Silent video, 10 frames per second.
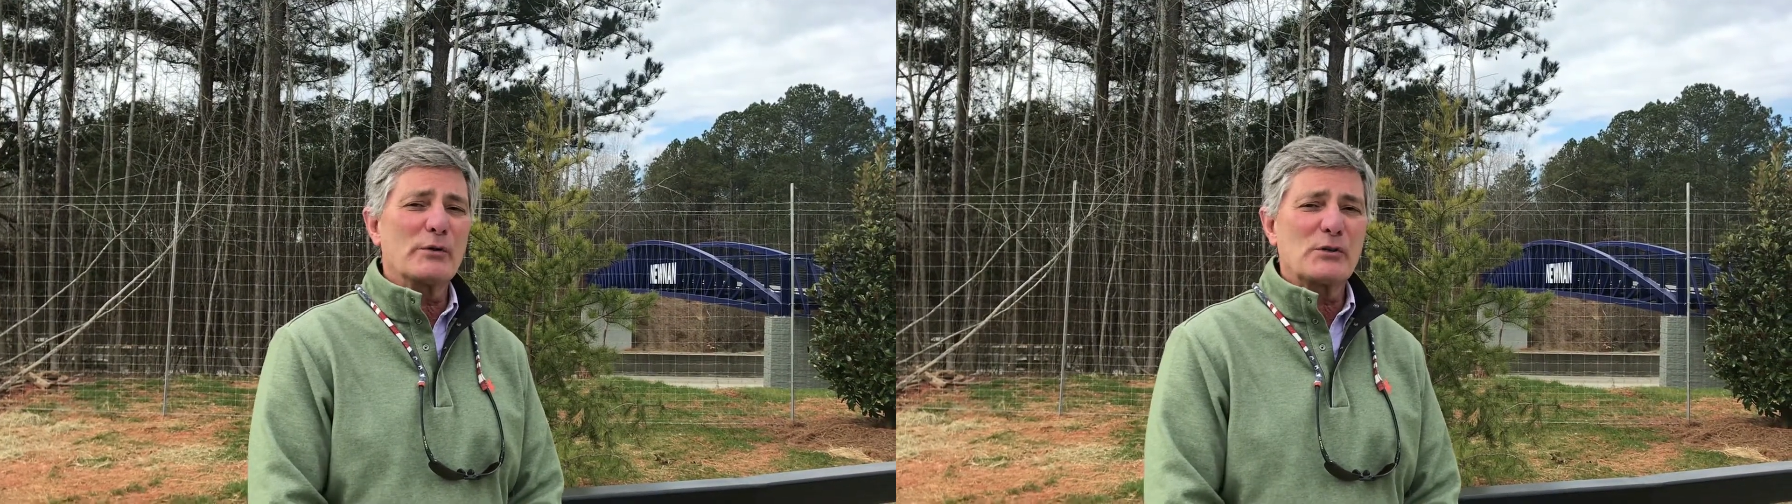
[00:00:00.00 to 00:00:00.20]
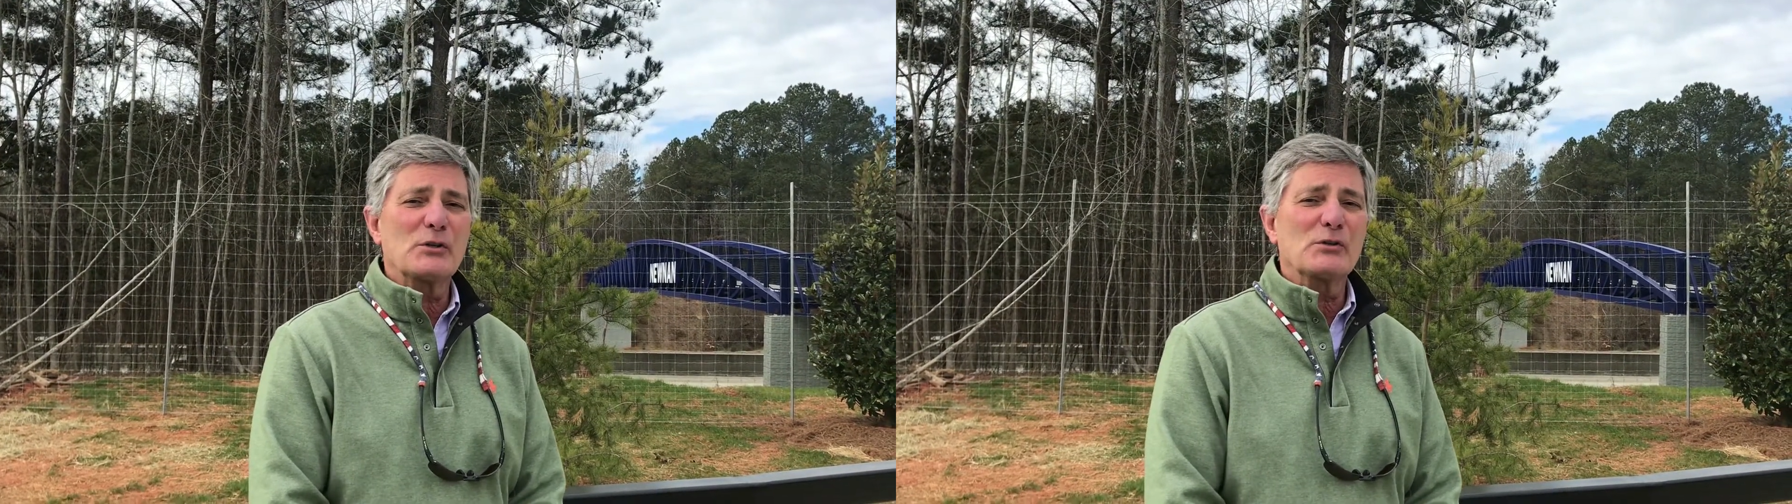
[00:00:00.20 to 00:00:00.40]

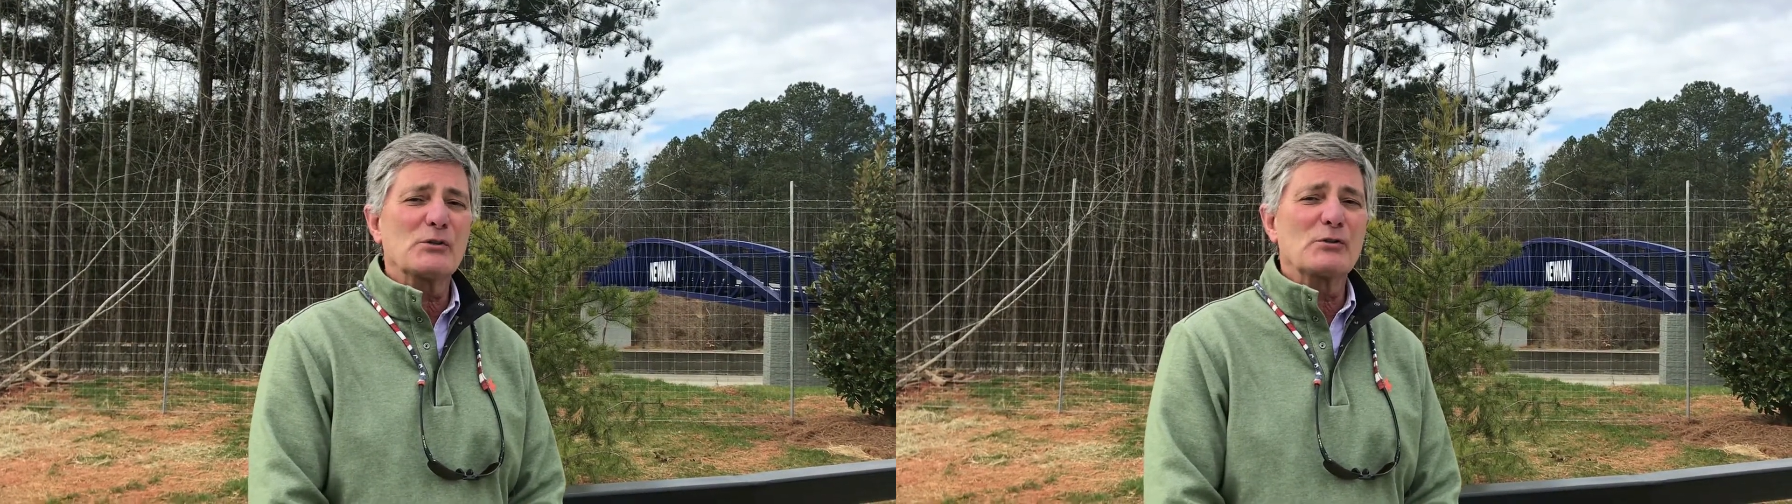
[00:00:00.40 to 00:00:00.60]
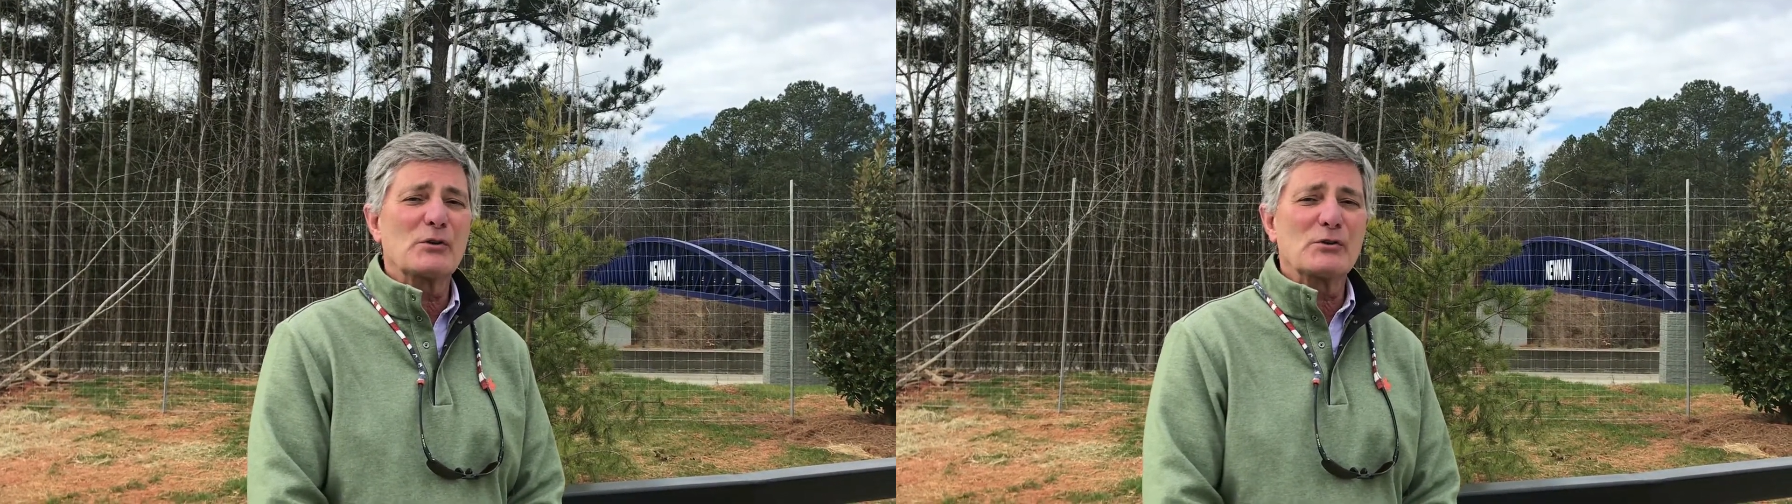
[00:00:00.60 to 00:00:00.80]

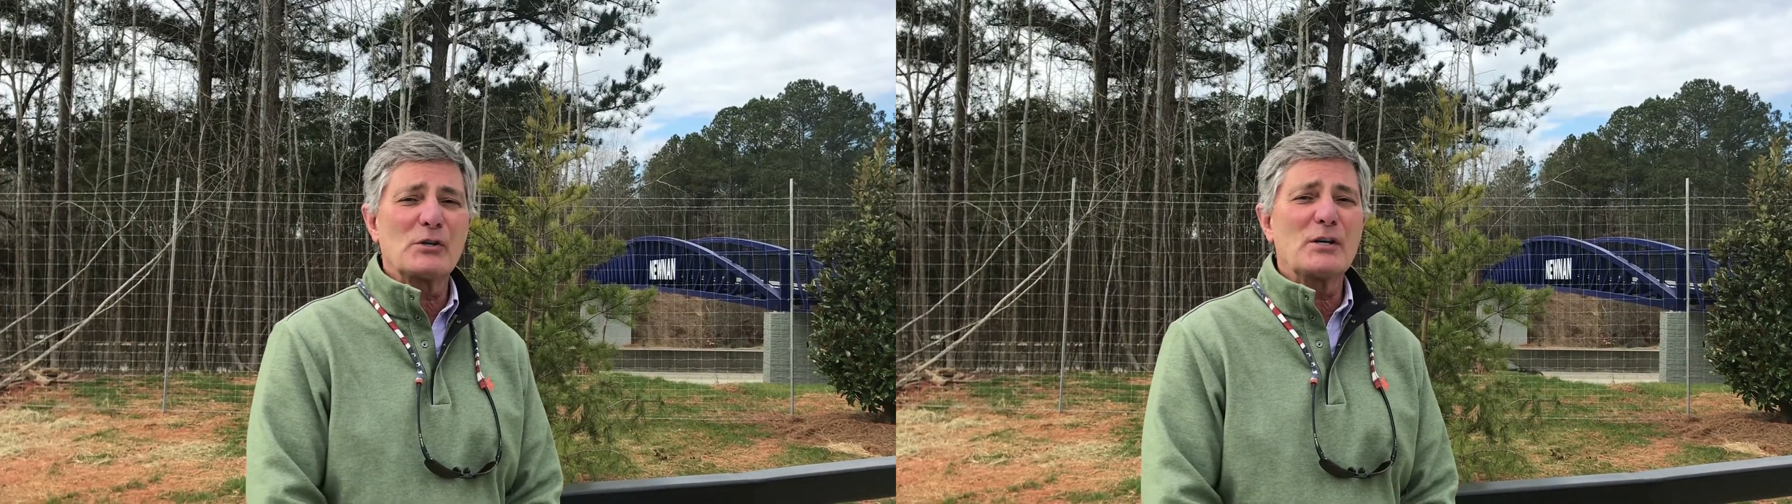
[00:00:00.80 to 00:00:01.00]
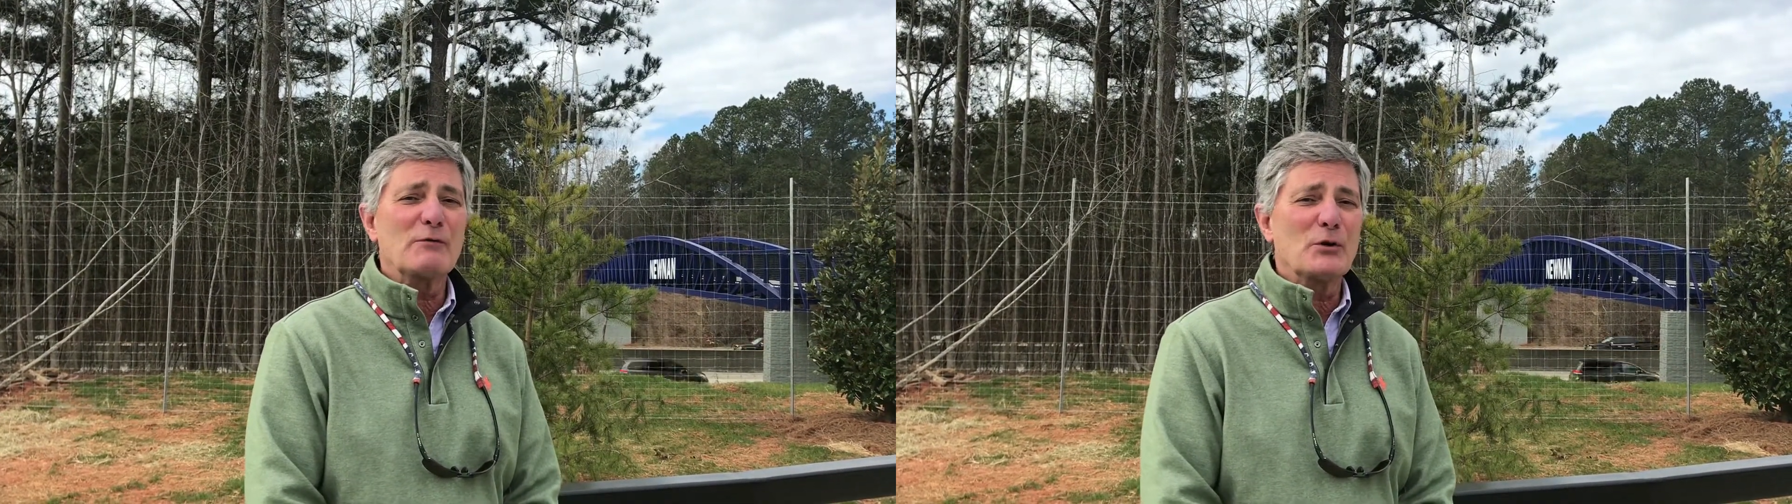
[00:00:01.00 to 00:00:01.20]
citizens of the
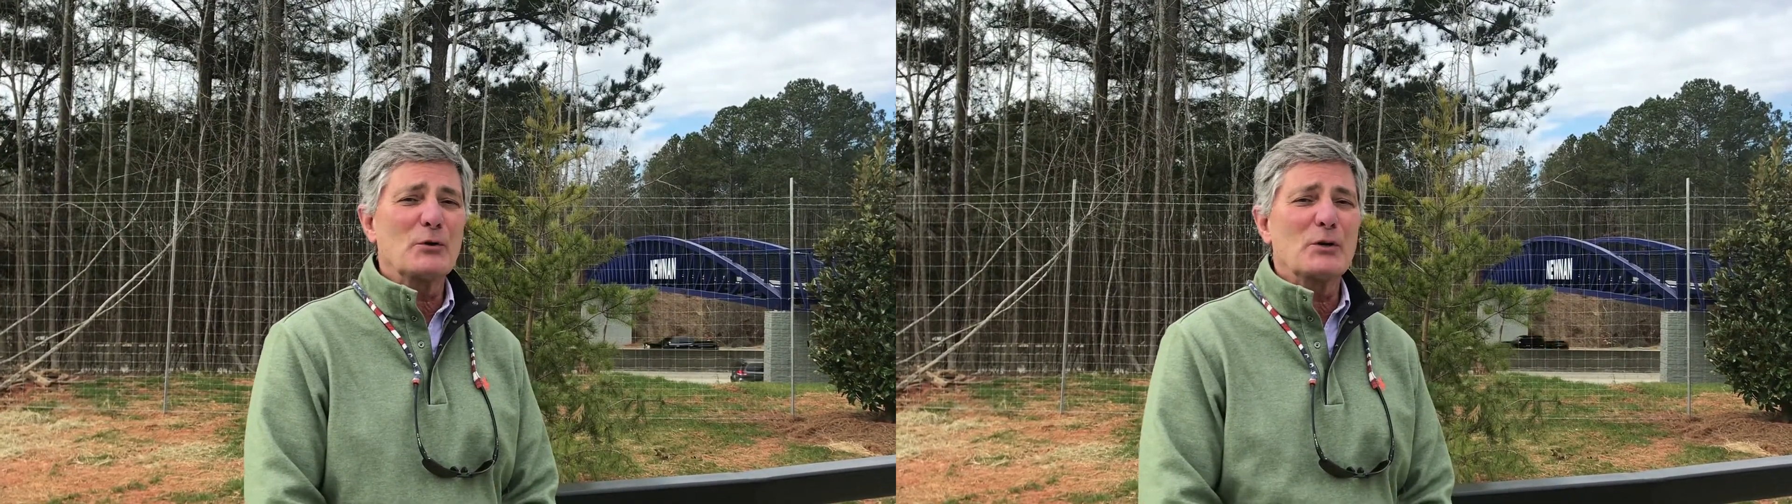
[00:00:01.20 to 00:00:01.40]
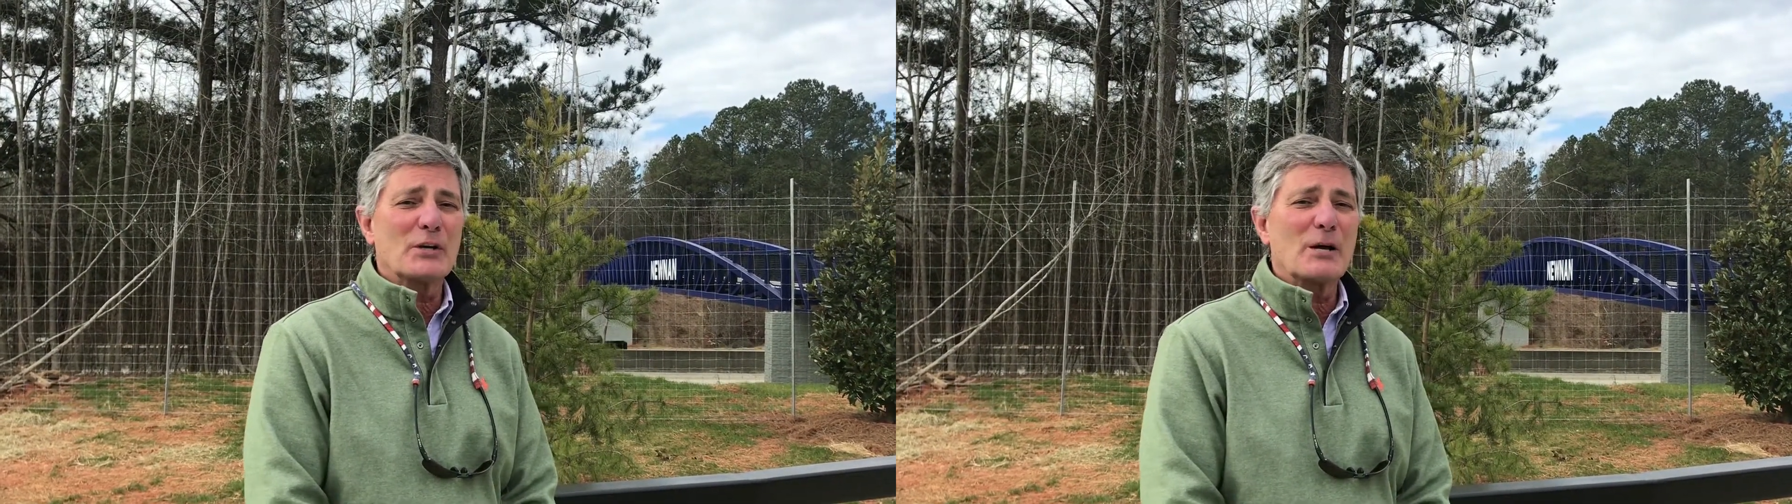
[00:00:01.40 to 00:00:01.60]
city of
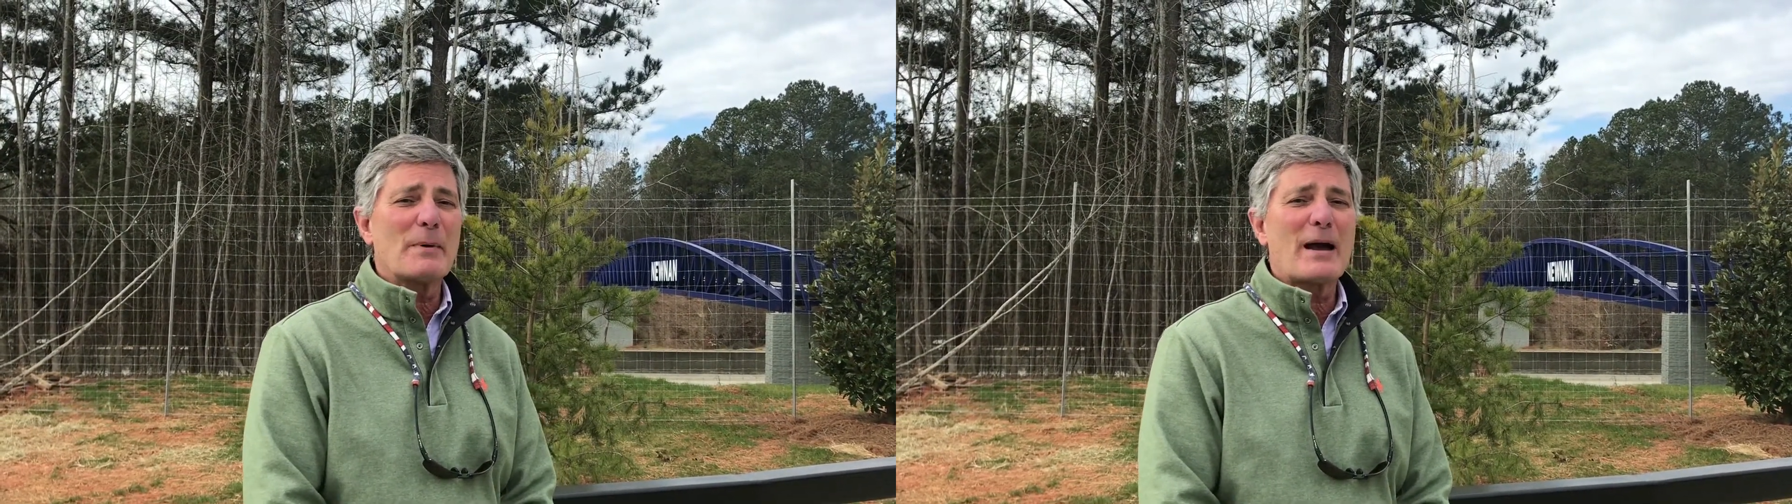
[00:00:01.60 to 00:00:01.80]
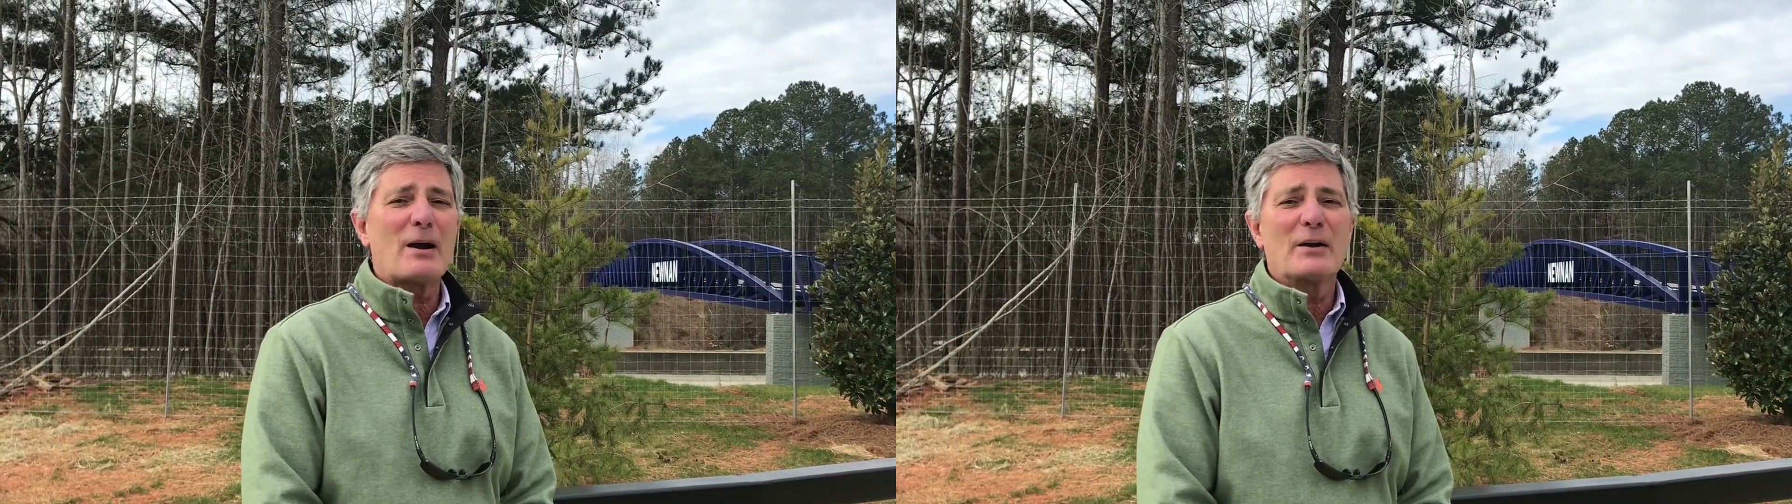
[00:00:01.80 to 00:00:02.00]
Newnan to come
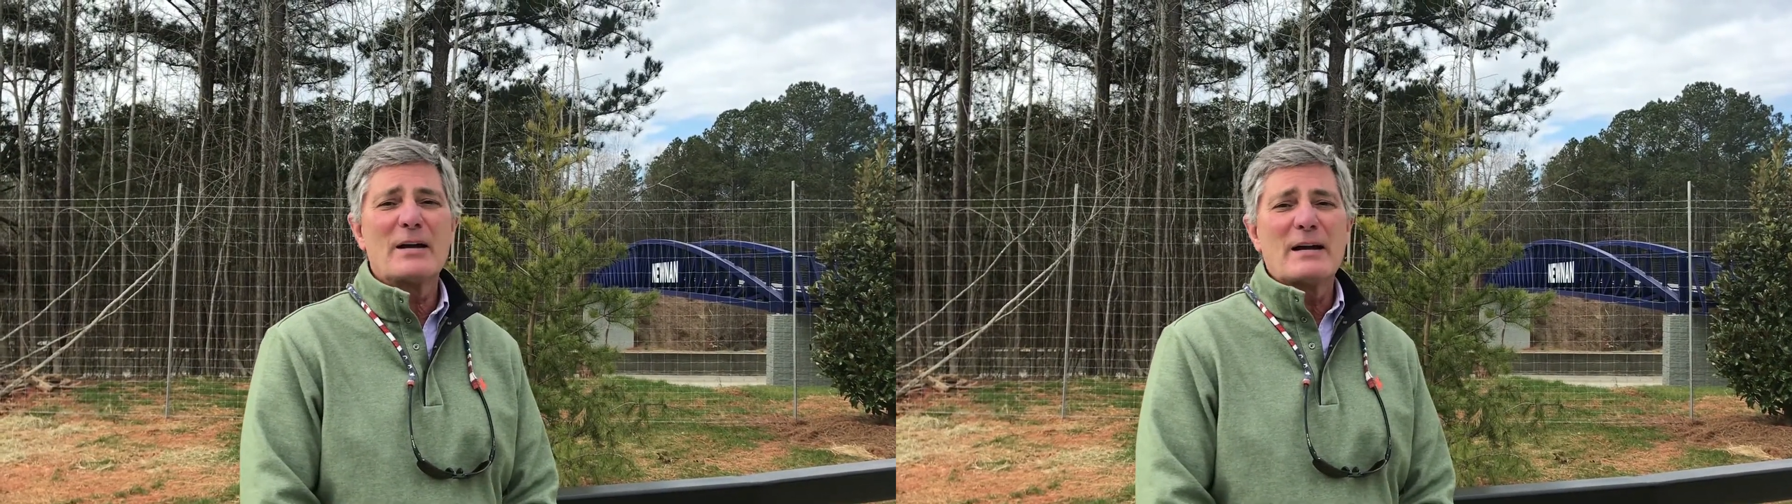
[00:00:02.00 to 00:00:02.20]
out